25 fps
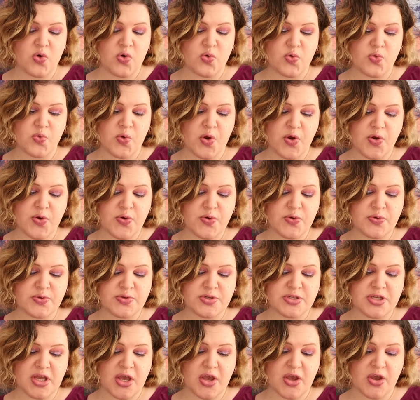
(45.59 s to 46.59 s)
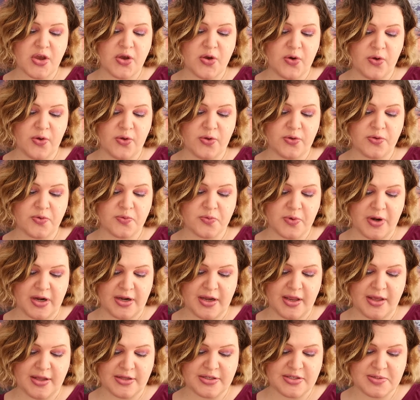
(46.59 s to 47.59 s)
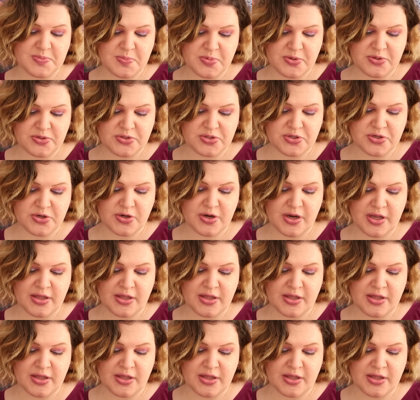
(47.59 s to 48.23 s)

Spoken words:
Rose Gold Radiance Booster,